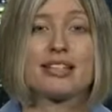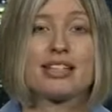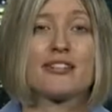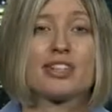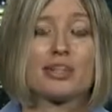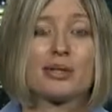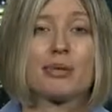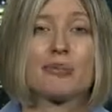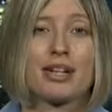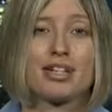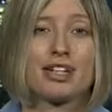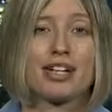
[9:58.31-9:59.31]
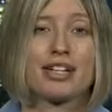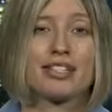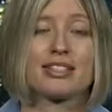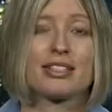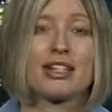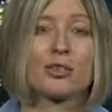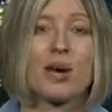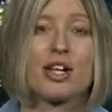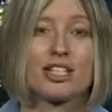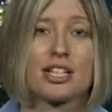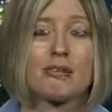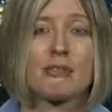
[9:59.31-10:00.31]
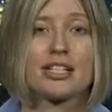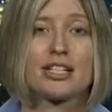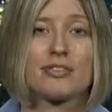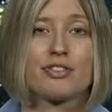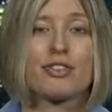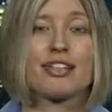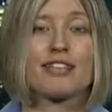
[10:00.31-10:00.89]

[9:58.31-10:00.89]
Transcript: Instead of just doing press junkets and us watching him be interviewed,